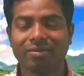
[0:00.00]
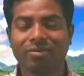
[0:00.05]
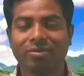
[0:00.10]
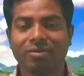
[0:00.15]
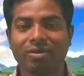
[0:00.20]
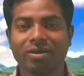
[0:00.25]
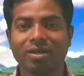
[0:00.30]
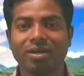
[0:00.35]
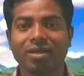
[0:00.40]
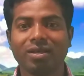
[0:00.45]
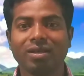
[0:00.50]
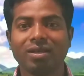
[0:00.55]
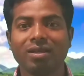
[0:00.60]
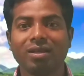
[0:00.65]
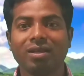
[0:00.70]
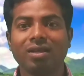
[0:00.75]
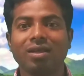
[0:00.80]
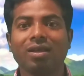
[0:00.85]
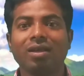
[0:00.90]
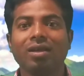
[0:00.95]
Okay,
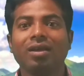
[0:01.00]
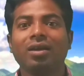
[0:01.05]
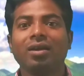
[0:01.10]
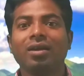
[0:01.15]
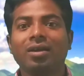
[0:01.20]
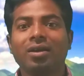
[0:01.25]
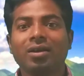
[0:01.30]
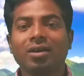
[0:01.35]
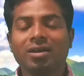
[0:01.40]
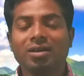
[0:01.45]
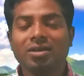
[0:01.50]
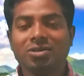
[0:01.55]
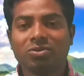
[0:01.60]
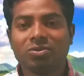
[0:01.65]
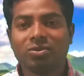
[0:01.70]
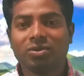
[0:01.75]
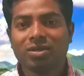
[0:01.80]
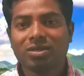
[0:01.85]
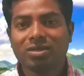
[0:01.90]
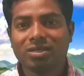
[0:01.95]

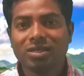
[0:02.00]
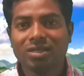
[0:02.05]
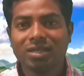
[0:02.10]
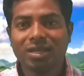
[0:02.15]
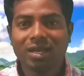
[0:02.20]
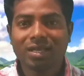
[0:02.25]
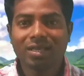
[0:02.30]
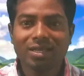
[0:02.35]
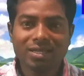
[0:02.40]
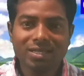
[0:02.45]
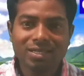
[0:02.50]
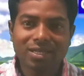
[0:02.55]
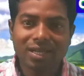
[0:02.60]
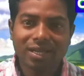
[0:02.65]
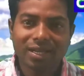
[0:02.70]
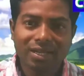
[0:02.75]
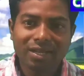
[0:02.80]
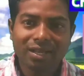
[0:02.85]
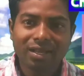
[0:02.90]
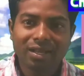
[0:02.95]
students, the other
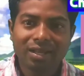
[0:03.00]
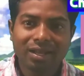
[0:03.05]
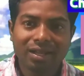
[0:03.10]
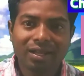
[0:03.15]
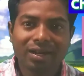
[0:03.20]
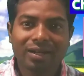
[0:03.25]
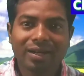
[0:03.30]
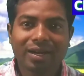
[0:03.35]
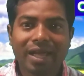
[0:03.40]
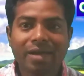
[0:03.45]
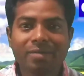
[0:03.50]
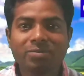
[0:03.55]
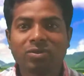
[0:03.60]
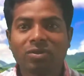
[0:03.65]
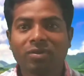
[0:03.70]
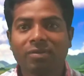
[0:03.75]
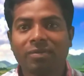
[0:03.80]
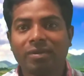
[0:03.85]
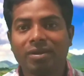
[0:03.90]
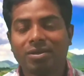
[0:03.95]
side, types
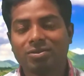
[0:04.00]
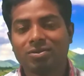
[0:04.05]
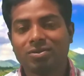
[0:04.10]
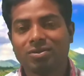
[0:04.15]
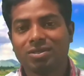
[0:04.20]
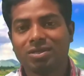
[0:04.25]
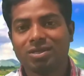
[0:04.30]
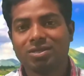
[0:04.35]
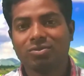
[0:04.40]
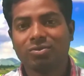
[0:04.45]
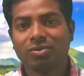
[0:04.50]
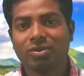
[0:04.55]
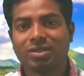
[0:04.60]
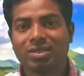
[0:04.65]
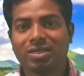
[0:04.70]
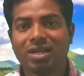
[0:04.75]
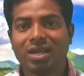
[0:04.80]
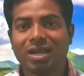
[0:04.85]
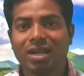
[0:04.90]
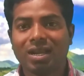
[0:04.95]
of resources we
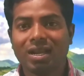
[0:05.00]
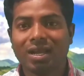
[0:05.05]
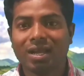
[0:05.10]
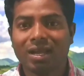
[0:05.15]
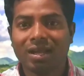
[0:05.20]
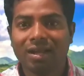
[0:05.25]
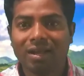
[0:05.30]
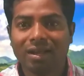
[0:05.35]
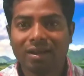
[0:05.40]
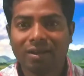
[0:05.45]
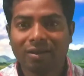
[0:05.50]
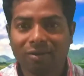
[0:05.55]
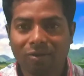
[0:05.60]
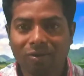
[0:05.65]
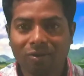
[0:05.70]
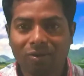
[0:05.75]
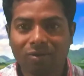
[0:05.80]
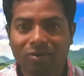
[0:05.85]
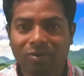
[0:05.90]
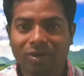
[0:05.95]
shall
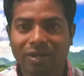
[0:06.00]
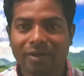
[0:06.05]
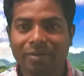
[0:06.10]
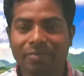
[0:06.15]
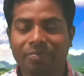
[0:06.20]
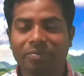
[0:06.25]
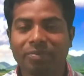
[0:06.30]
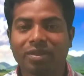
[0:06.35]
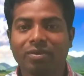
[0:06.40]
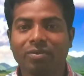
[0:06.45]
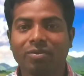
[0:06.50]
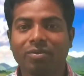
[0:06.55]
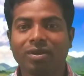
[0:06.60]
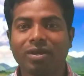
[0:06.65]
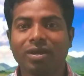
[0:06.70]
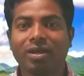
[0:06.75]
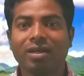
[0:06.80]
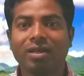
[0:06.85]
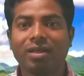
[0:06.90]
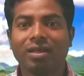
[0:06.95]
know today.
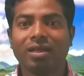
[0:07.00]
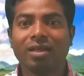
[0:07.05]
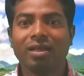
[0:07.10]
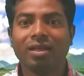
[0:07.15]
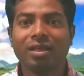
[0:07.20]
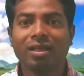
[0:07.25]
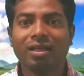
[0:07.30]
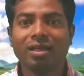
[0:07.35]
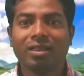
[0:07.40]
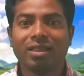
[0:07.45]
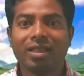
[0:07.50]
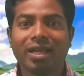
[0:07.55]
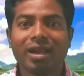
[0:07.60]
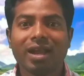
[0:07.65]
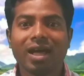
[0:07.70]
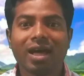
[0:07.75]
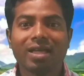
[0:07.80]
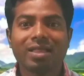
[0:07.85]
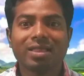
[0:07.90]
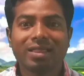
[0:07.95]
Okay,
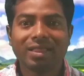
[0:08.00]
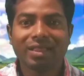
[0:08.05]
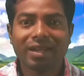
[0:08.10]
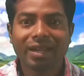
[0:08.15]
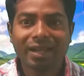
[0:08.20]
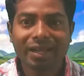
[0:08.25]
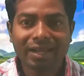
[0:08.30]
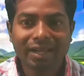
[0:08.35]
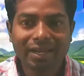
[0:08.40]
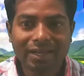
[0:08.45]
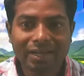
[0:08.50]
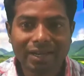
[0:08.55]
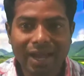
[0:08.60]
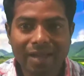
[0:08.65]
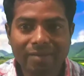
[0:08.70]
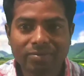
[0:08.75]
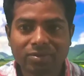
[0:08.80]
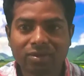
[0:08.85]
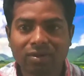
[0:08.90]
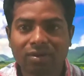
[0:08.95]
there are three
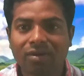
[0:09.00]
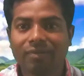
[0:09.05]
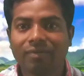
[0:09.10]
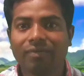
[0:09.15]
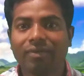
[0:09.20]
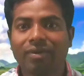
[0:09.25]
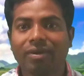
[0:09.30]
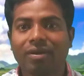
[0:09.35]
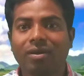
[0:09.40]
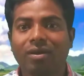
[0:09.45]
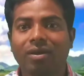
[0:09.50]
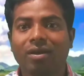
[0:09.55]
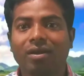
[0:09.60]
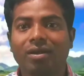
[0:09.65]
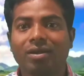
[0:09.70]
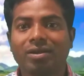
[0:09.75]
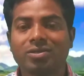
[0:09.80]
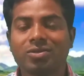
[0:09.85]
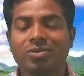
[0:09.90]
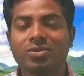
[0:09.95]
types of
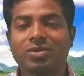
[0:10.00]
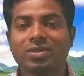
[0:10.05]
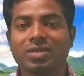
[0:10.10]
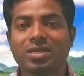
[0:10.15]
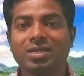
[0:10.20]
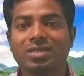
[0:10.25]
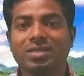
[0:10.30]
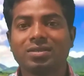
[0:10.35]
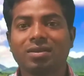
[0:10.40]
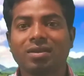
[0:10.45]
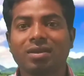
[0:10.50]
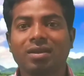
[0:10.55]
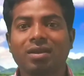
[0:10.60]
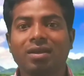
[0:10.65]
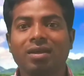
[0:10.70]
resources.